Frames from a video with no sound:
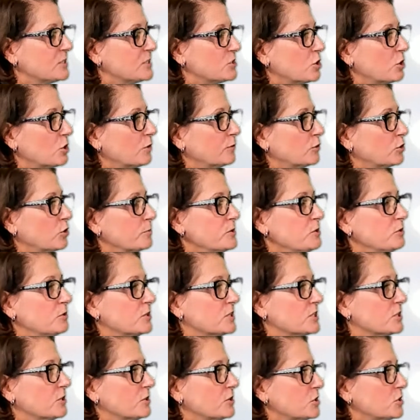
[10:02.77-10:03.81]
cervical mucus
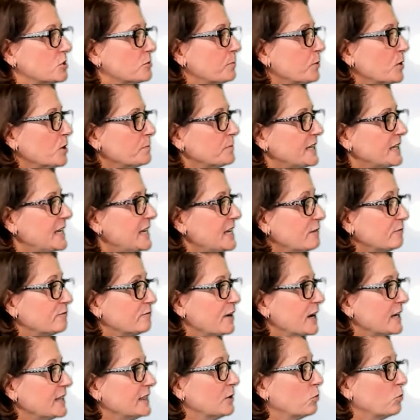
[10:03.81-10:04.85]
so the sperm can't
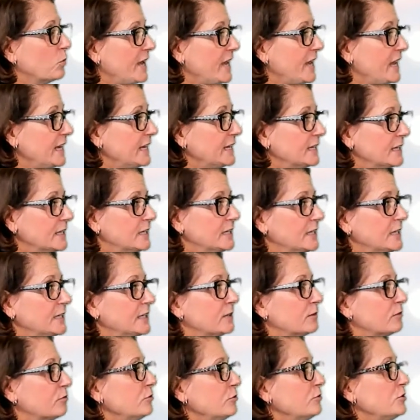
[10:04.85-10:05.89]
find their way
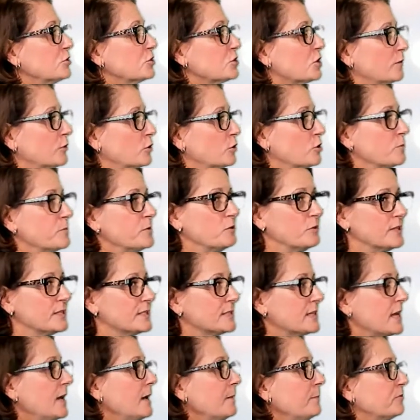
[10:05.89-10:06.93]
through the cervical mucus,
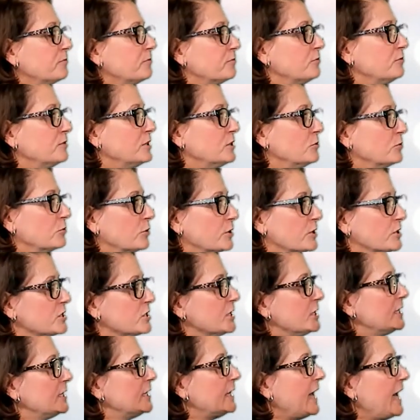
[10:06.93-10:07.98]
up through the uterus,
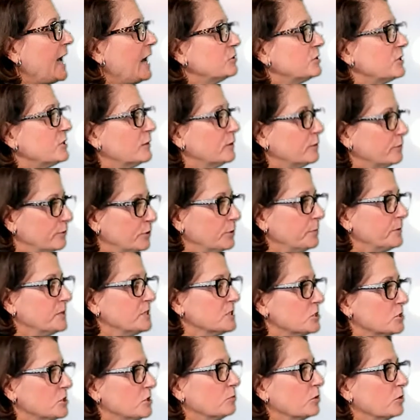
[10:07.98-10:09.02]
out to the fallopian
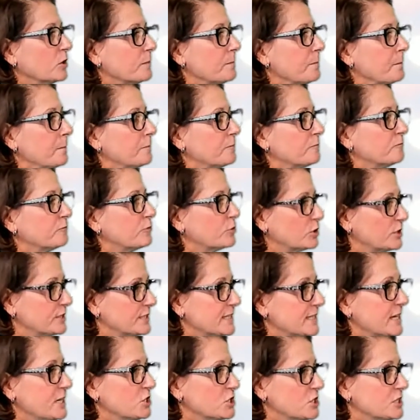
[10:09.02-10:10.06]
tube where
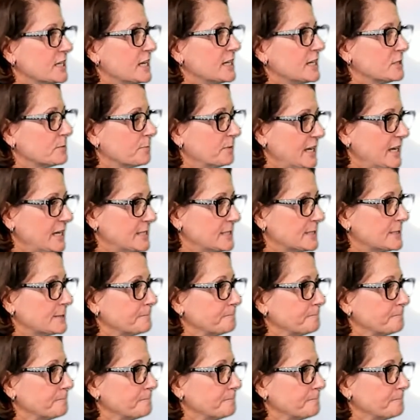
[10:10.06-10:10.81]
fertilization takes place.